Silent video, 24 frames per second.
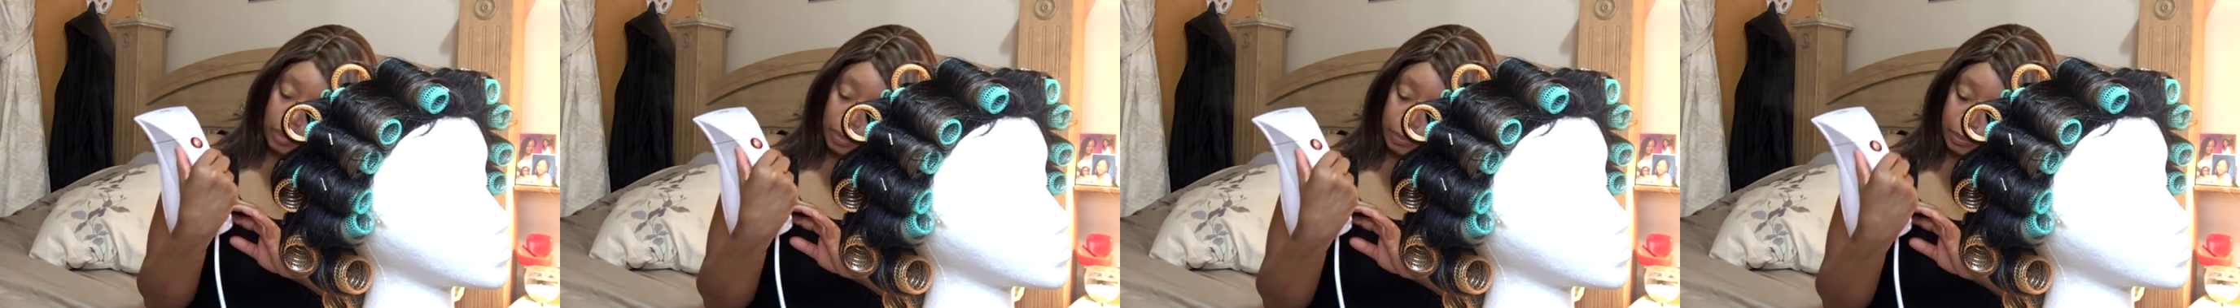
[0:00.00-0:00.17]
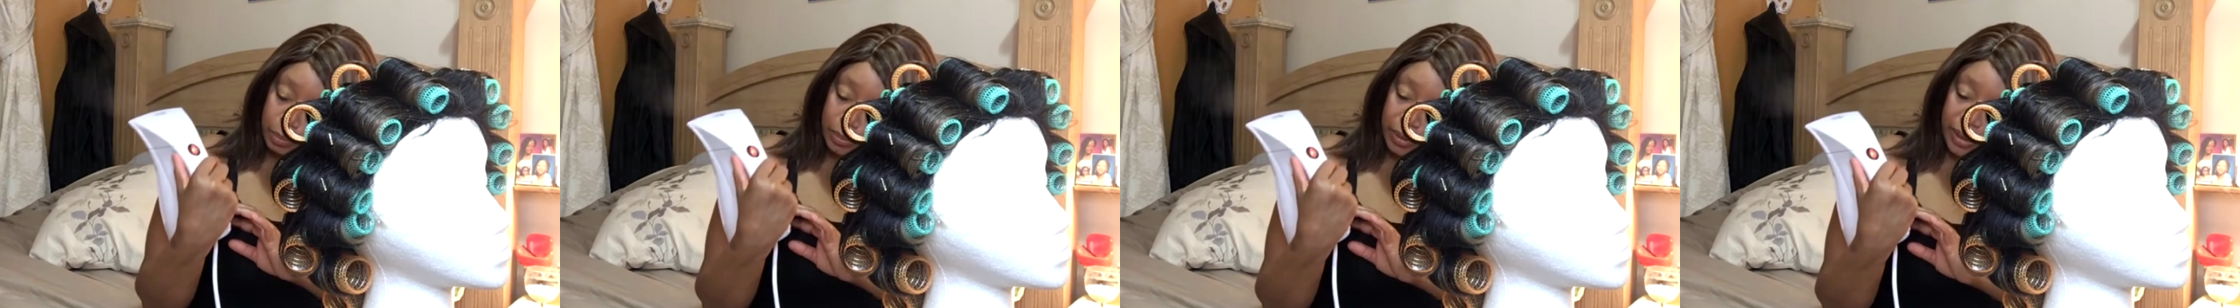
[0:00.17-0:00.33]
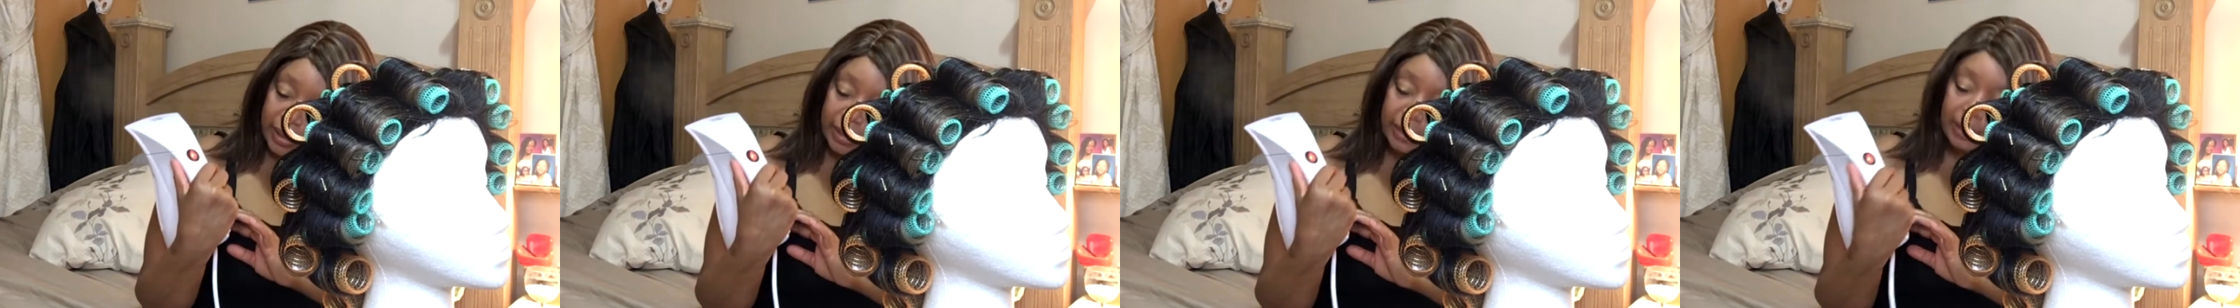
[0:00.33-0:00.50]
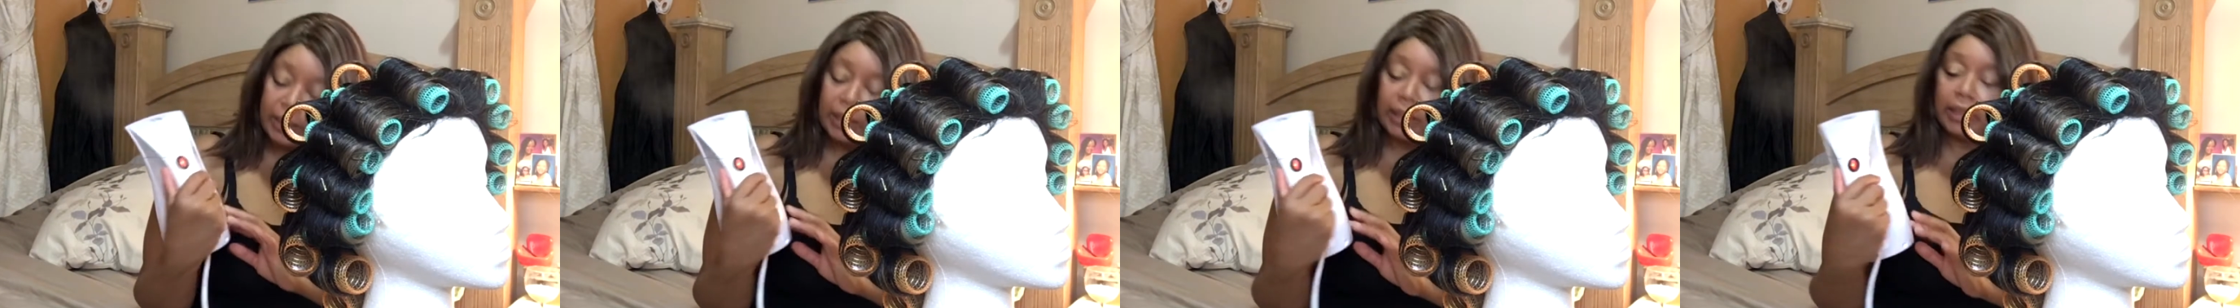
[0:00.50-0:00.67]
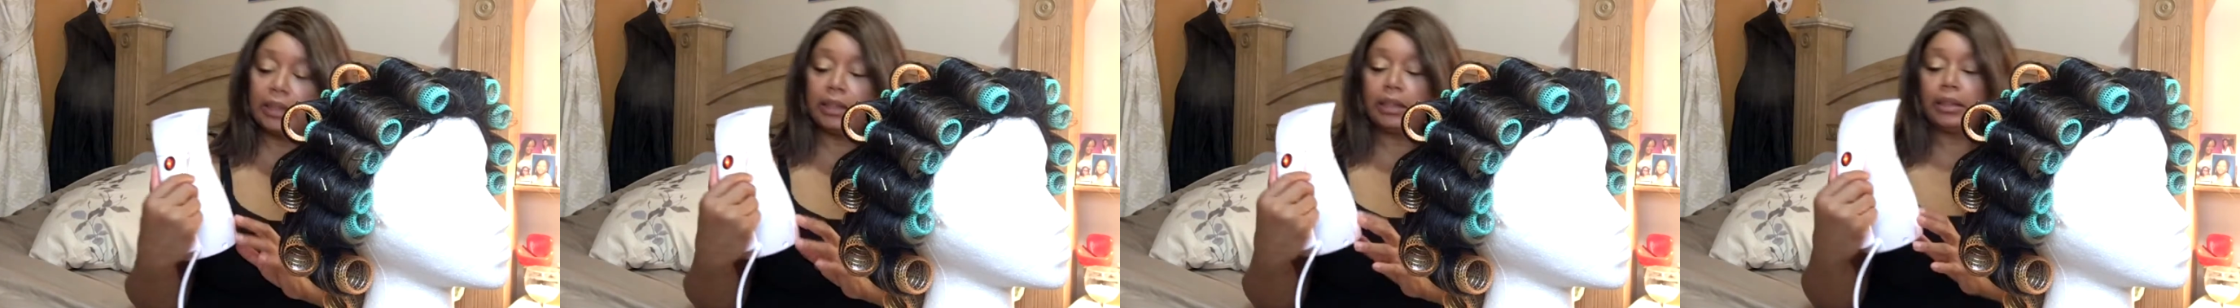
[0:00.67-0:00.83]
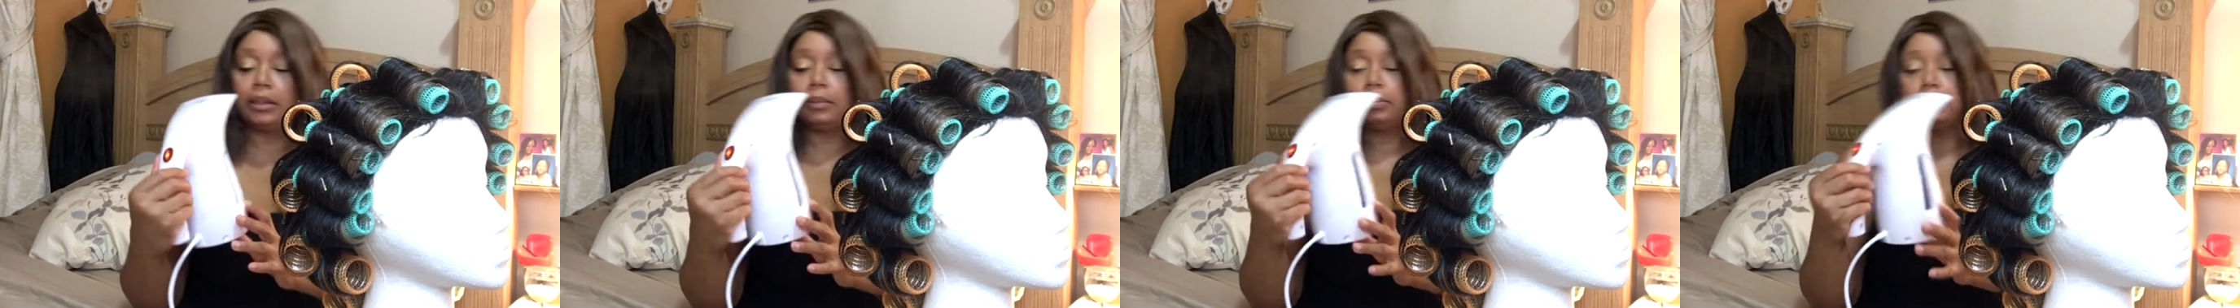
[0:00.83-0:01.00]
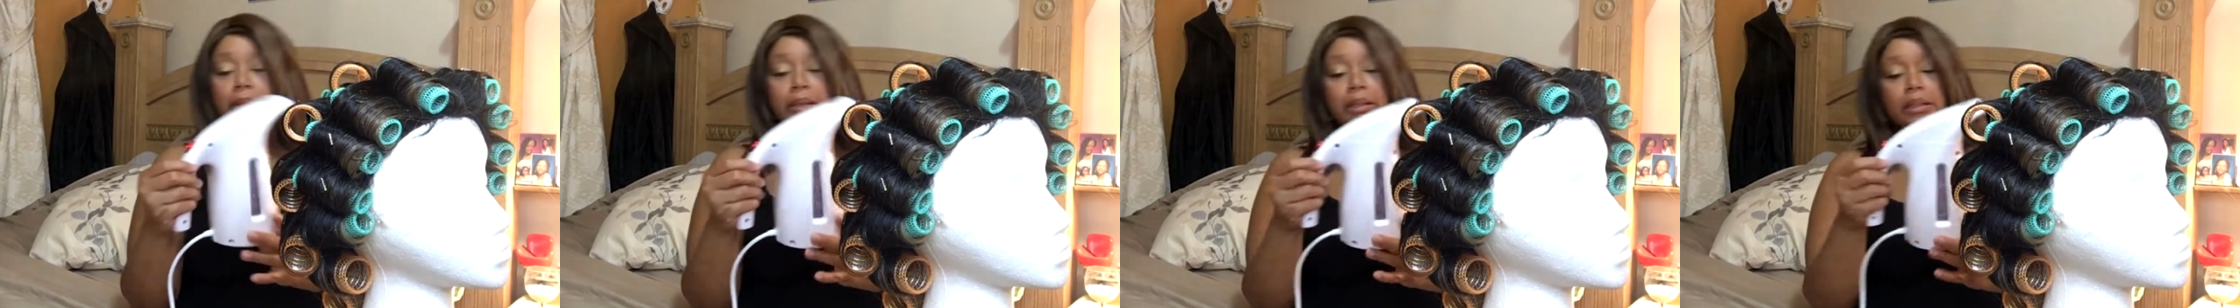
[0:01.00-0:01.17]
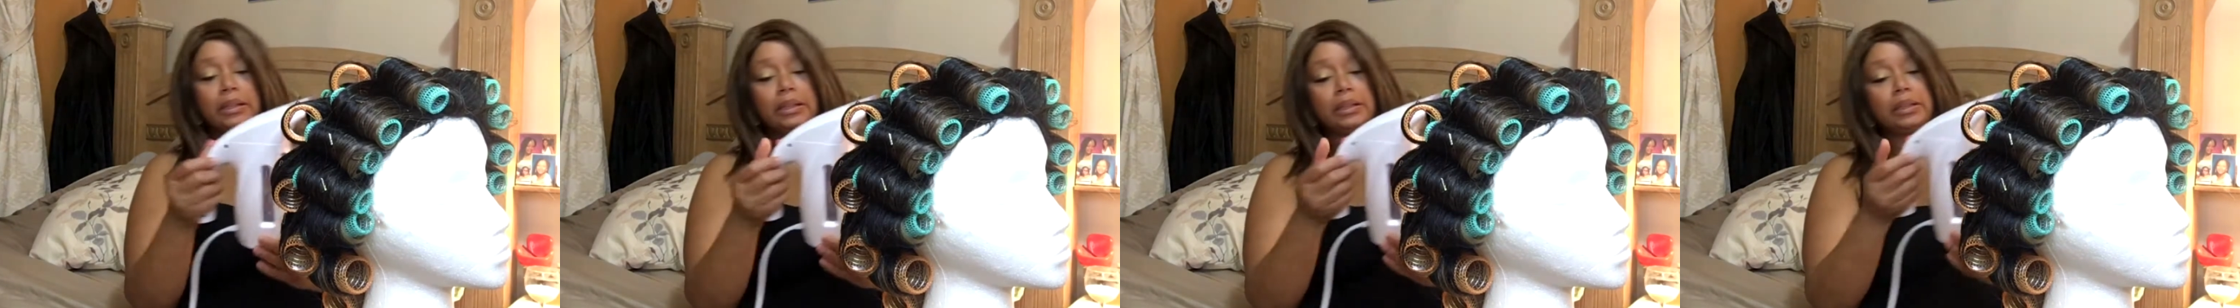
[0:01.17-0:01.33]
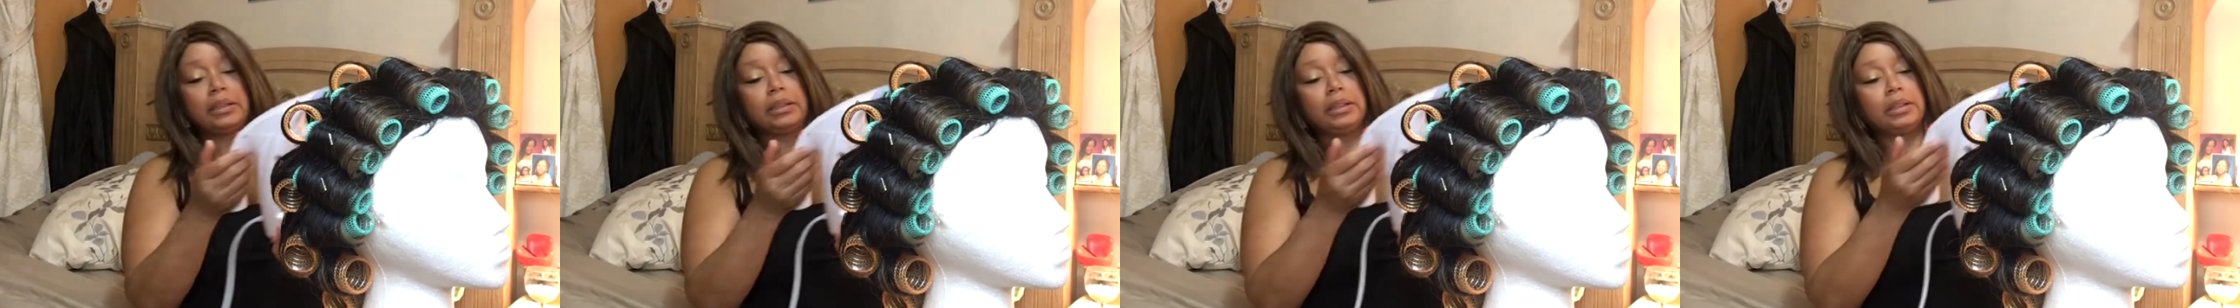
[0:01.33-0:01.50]
what brand it is,
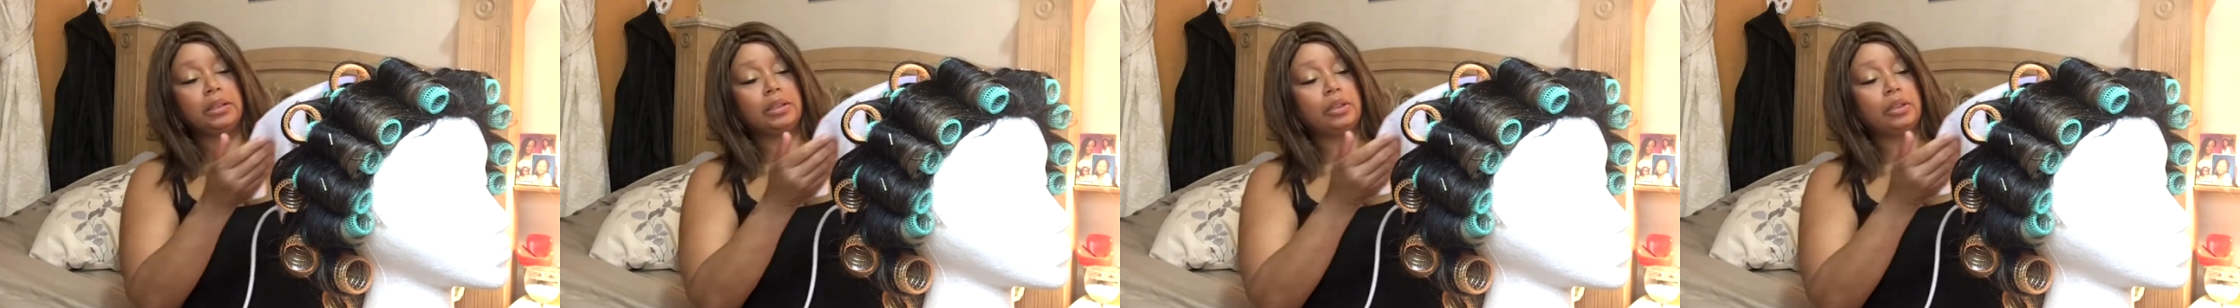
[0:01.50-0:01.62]
because